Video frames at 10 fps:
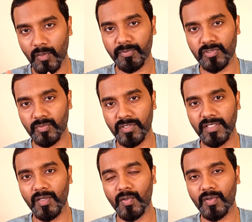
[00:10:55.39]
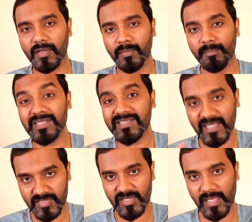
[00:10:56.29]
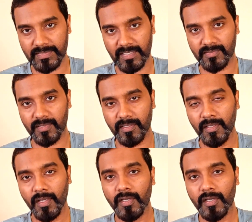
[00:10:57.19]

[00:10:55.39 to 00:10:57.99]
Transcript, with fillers: opportunity or miss that chance actually.